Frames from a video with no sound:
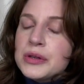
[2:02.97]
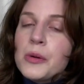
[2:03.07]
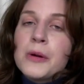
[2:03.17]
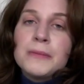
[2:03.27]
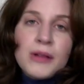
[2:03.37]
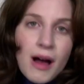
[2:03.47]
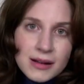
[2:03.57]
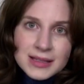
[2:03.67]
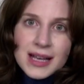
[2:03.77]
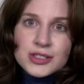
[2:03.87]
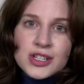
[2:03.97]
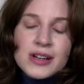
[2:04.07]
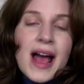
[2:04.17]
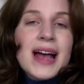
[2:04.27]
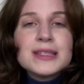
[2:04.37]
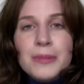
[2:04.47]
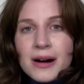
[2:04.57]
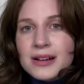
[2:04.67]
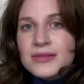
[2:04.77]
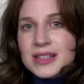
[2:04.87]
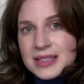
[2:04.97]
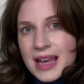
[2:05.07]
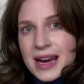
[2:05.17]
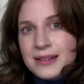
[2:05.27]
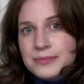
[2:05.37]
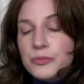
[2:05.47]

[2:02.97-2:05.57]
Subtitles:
or blog section as part of the site,